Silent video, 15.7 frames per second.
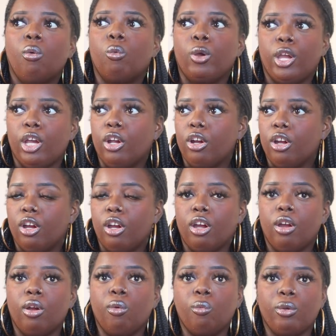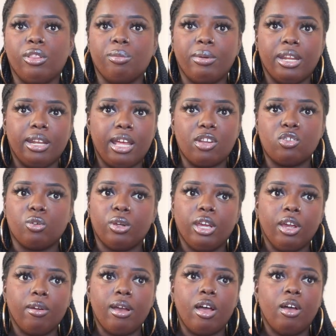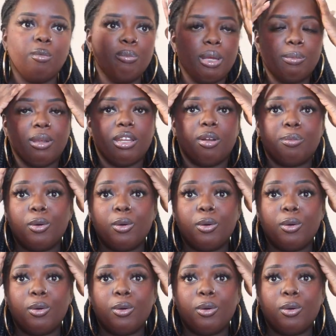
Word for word: Wearing her with my natural hair out, maybe in a